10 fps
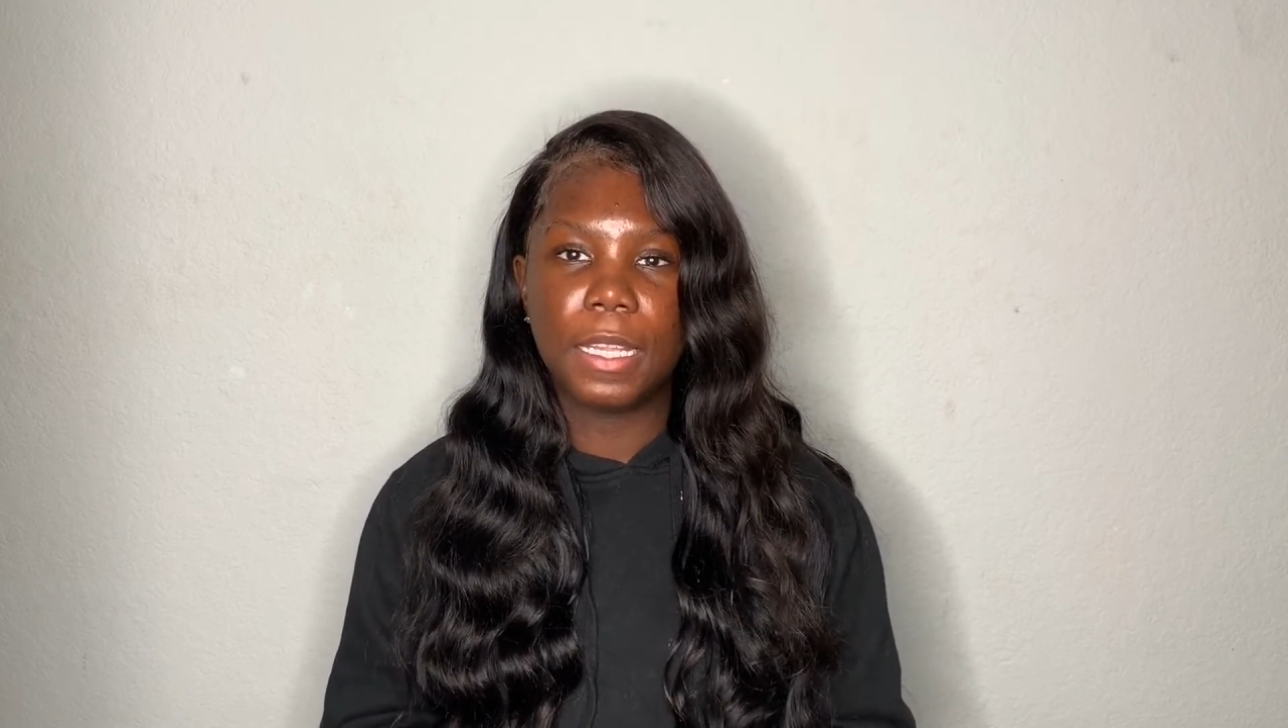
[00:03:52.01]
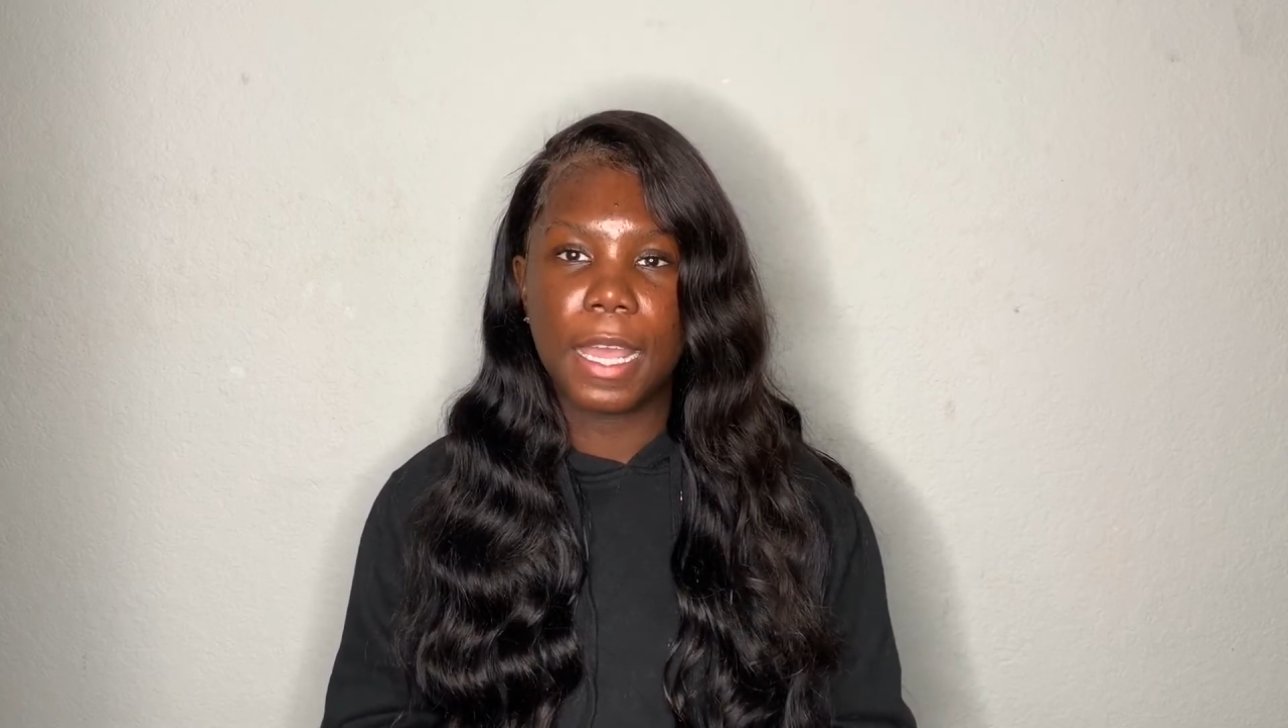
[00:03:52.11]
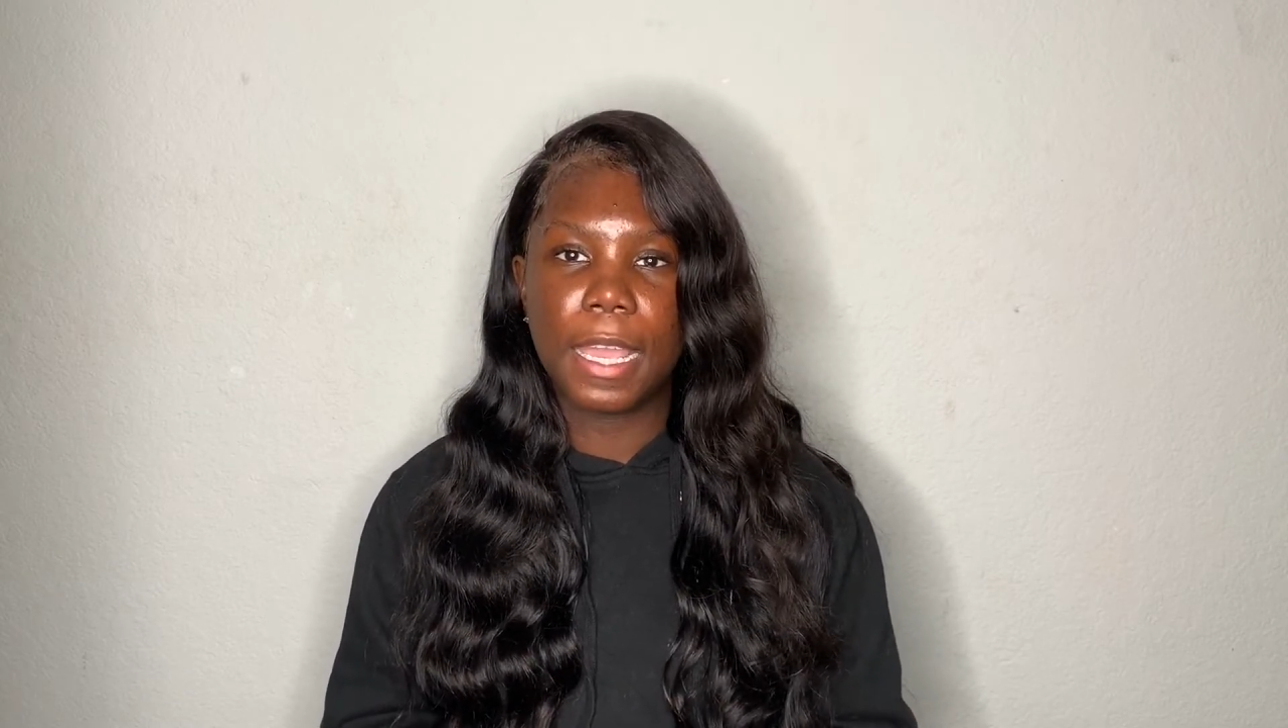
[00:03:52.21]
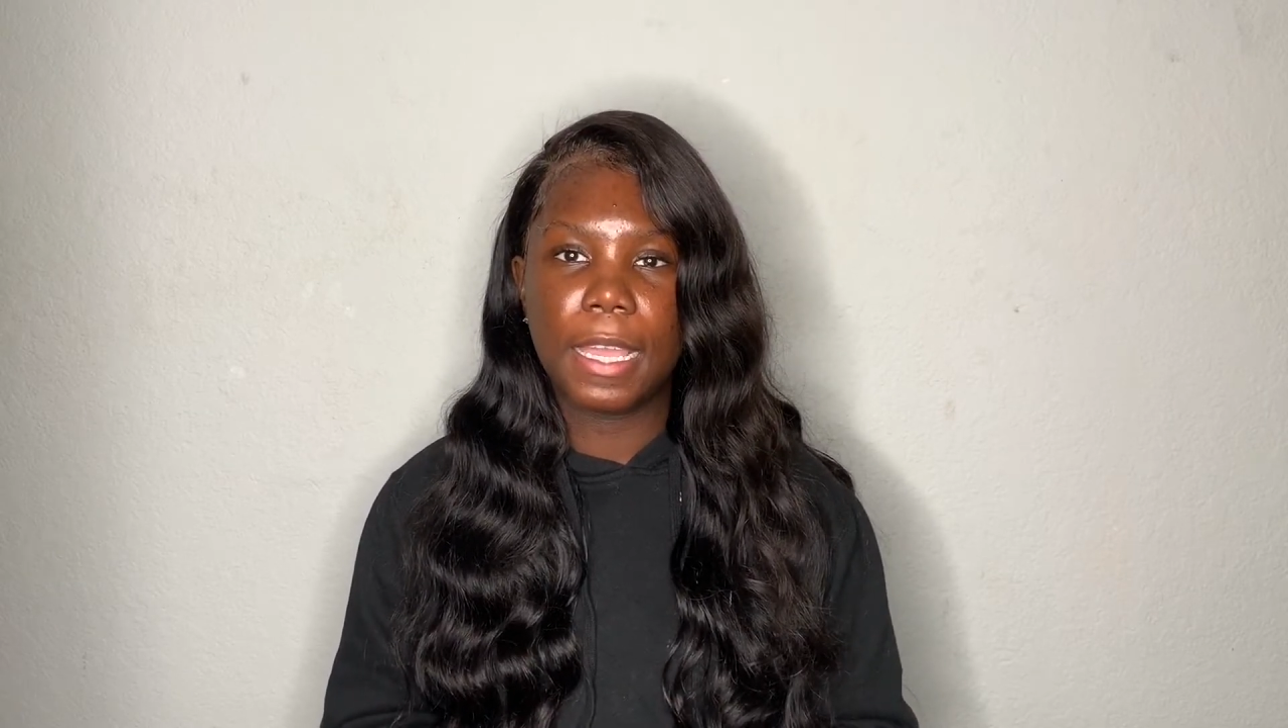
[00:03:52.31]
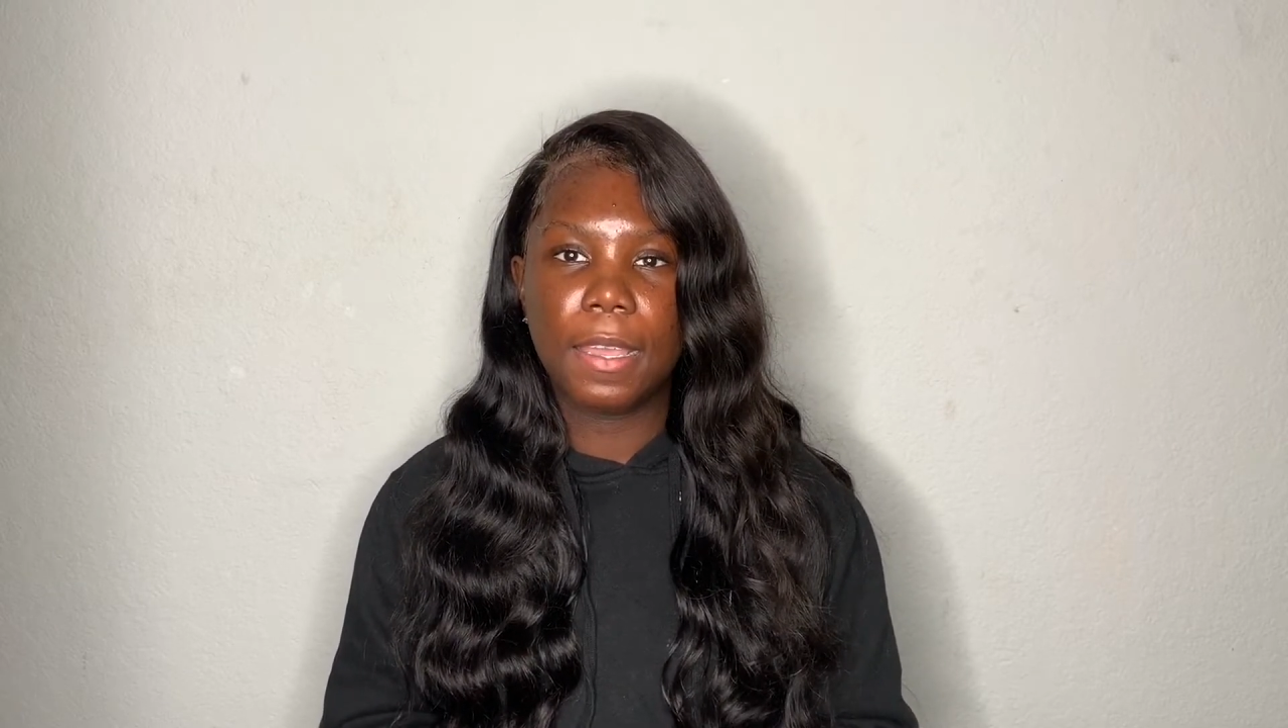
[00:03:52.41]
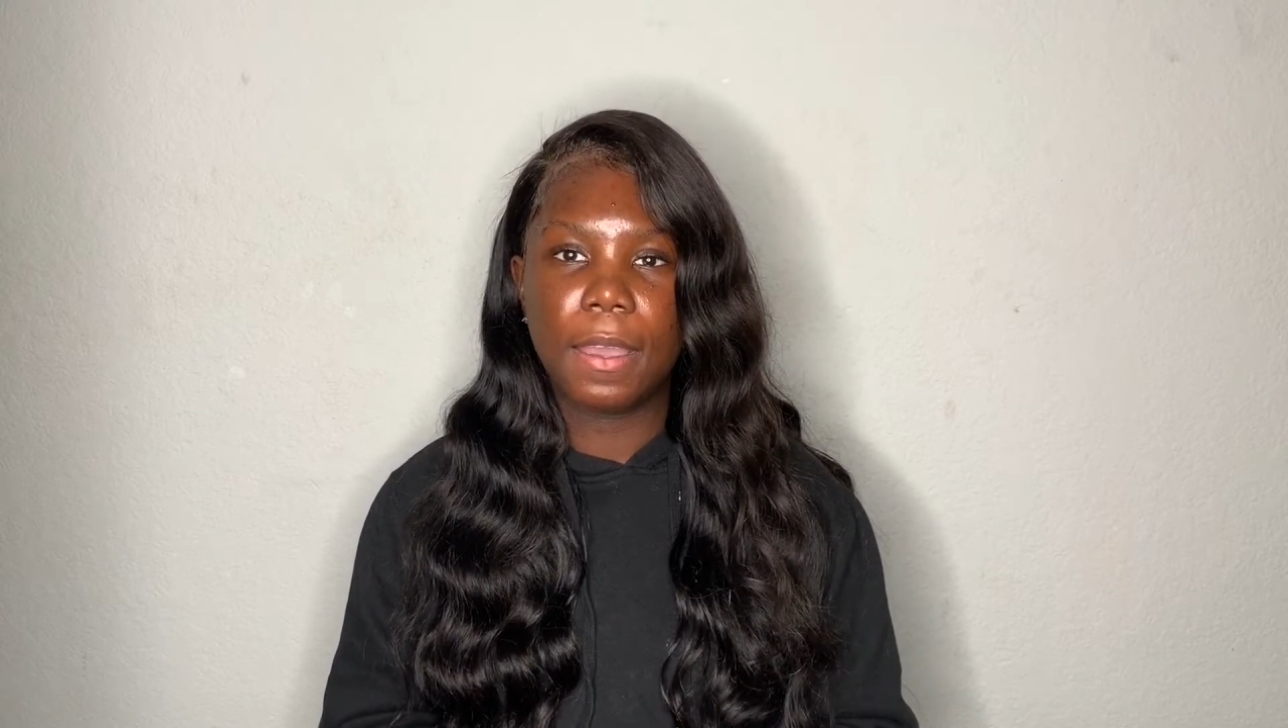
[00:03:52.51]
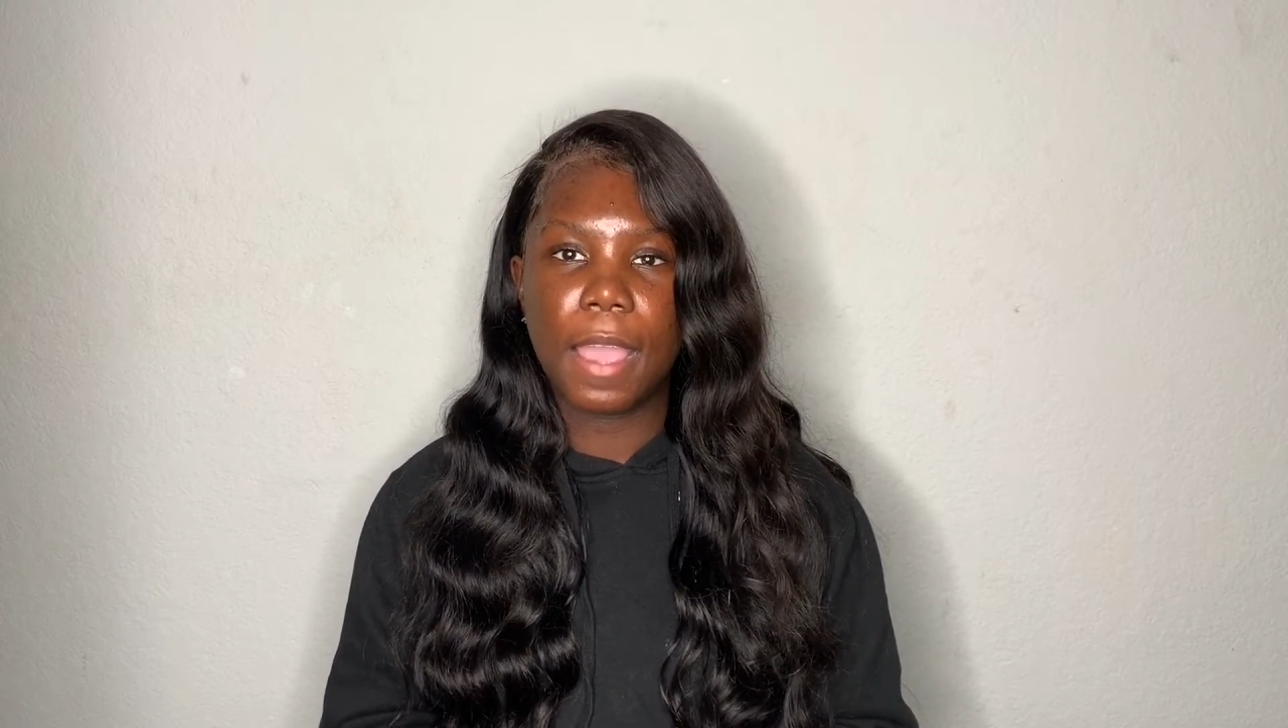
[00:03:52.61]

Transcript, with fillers: like